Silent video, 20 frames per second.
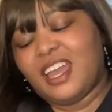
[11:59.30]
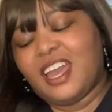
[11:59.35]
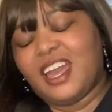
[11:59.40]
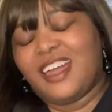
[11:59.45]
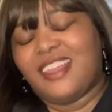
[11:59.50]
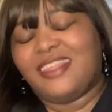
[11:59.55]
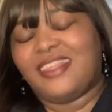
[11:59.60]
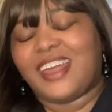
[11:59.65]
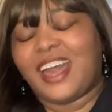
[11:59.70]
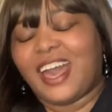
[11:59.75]

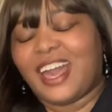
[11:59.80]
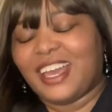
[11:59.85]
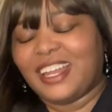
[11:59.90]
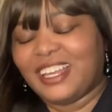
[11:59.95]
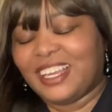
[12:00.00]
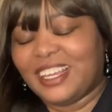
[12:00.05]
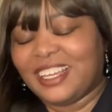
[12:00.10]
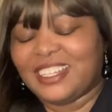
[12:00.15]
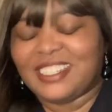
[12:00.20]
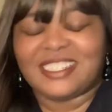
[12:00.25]
That
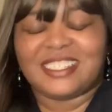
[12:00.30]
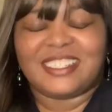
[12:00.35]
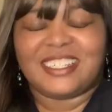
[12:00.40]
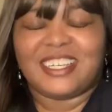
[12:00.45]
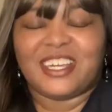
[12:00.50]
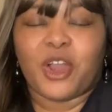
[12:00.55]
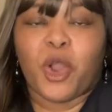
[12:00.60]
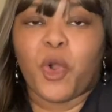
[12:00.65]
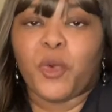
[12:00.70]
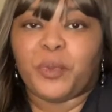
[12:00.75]
is the
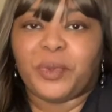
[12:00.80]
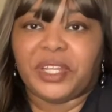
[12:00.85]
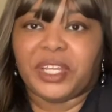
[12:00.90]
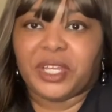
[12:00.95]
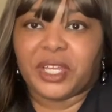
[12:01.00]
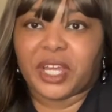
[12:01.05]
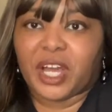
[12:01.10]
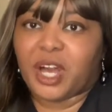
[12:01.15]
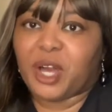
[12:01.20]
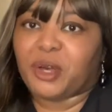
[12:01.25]

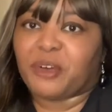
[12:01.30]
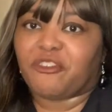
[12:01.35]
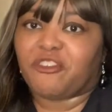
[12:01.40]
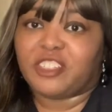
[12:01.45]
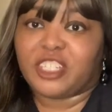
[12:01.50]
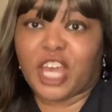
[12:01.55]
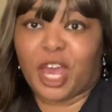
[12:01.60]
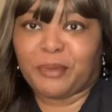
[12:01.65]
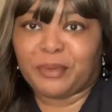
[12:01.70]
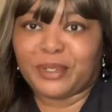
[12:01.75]
opening of
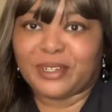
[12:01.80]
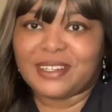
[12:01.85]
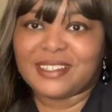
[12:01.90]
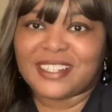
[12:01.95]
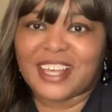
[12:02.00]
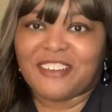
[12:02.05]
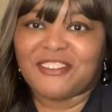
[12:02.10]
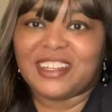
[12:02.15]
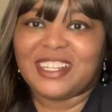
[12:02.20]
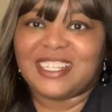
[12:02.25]
chapter
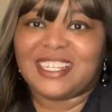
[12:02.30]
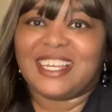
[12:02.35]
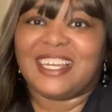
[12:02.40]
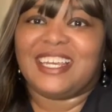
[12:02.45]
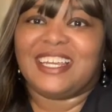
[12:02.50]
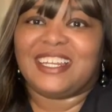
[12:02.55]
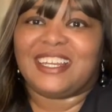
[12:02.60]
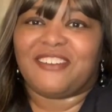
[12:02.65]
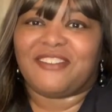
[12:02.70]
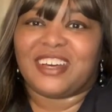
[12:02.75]

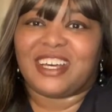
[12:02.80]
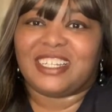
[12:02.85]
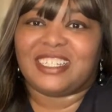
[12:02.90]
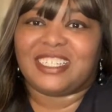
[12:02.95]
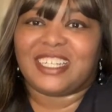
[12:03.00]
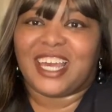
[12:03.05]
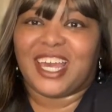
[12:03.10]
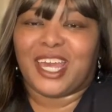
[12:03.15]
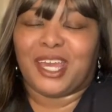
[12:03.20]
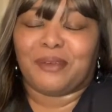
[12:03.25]
17 of
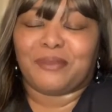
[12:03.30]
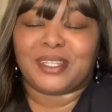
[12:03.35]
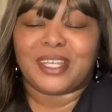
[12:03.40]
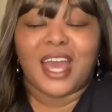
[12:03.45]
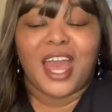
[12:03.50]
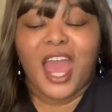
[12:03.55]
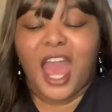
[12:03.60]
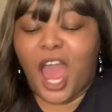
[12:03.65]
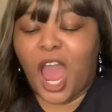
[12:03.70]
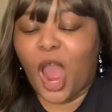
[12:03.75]
Untamed.
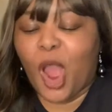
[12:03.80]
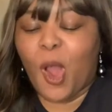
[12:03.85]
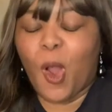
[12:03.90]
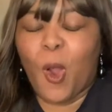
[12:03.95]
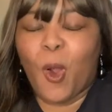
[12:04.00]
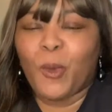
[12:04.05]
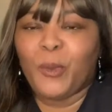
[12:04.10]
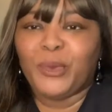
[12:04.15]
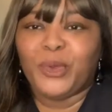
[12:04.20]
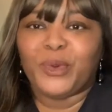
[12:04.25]
I
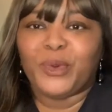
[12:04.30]
hope you